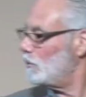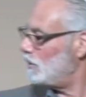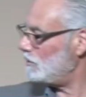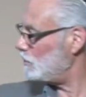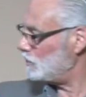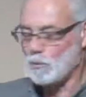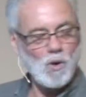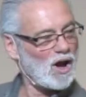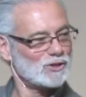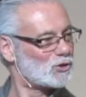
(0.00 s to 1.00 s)
the
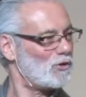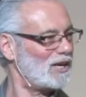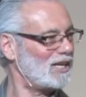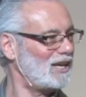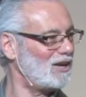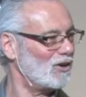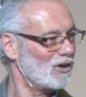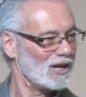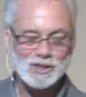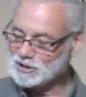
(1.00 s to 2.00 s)
wine's already here.
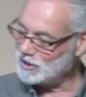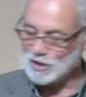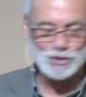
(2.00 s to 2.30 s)
You know,